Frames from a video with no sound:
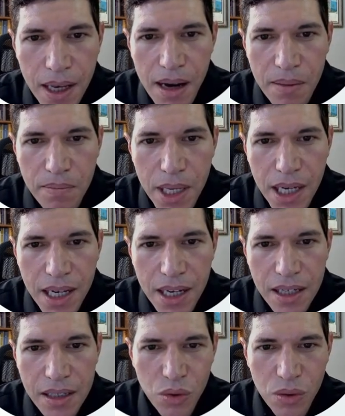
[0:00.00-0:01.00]

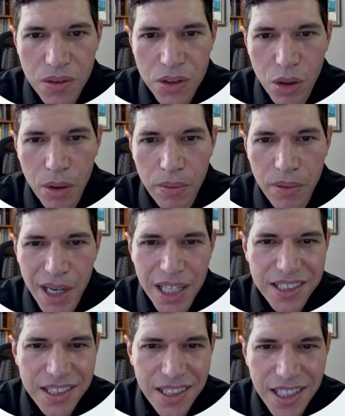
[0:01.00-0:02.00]
Median sold
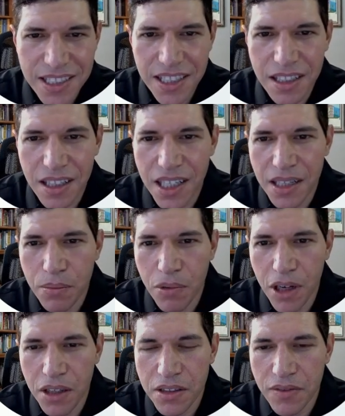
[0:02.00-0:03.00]
price statistically
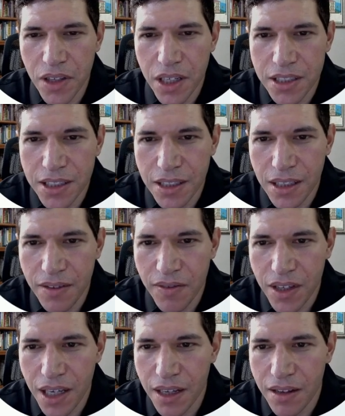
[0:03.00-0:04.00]
relatively
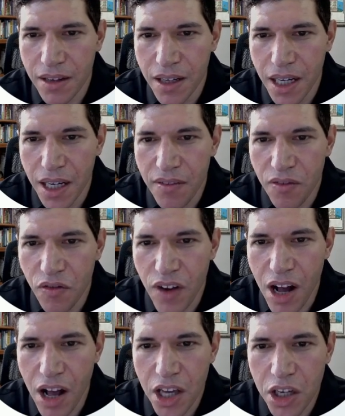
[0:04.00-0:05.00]
insignificant.
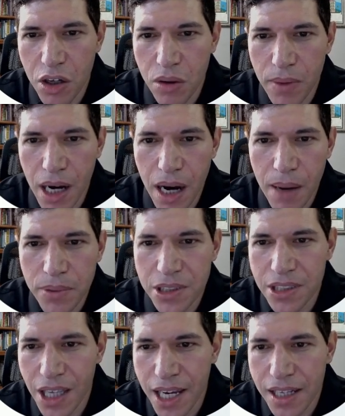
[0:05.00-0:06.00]
Volume up
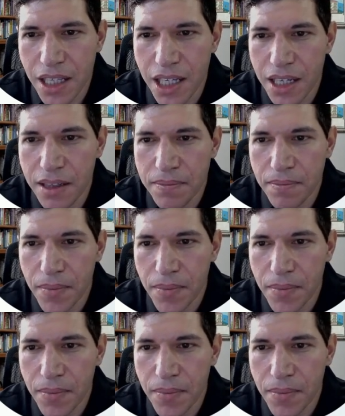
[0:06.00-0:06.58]
slightly.